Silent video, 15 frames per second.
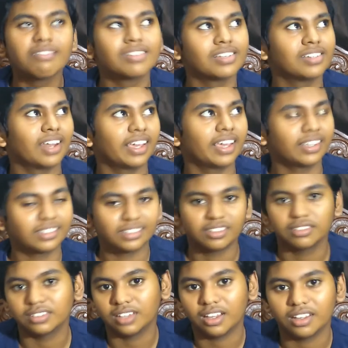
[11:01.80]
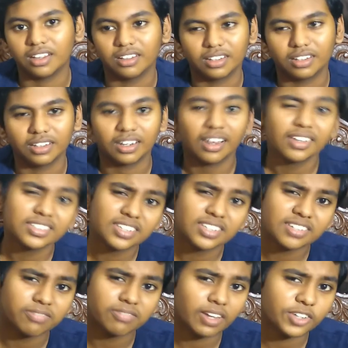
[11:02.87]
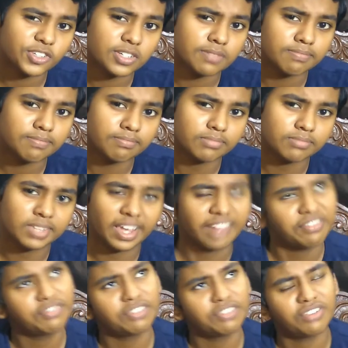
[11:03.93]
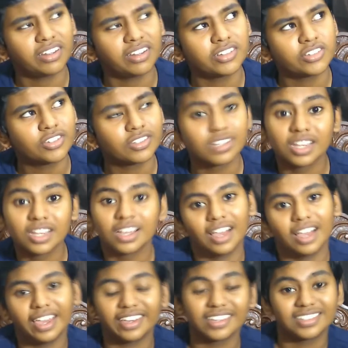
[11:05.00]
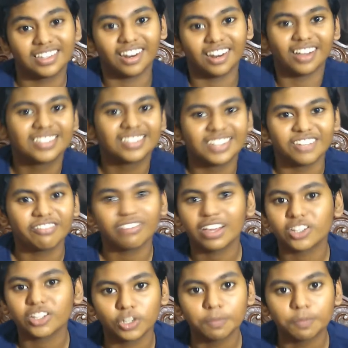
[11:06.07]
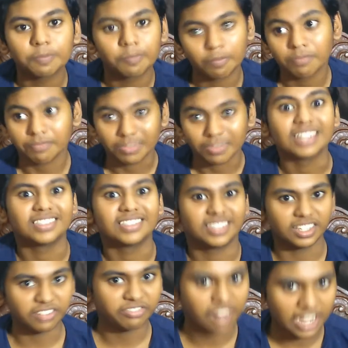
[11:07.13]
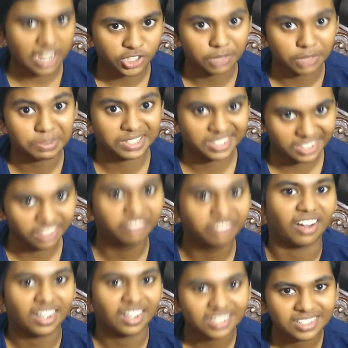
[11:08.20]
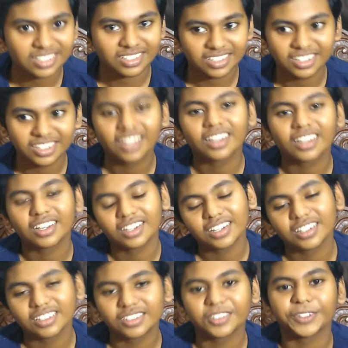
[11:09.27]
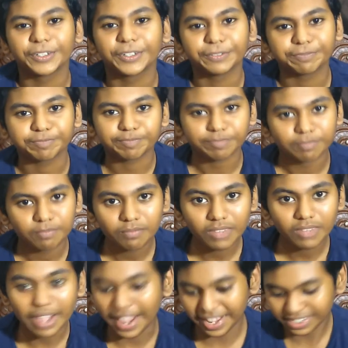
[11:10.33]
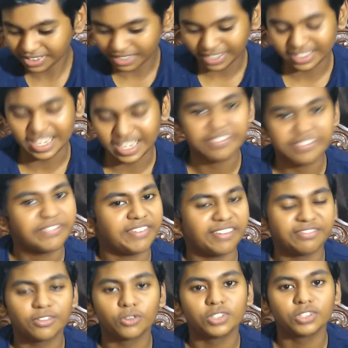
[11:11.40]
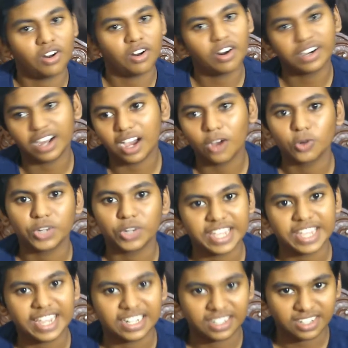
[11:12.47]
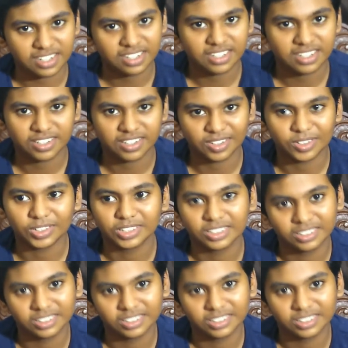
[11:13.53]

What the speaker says: which is like the last gen flagship, the 855 launched. I guess the last gen flagship. It's still a flagship, it's still fast. So, and the 855 phone's not out yet. So,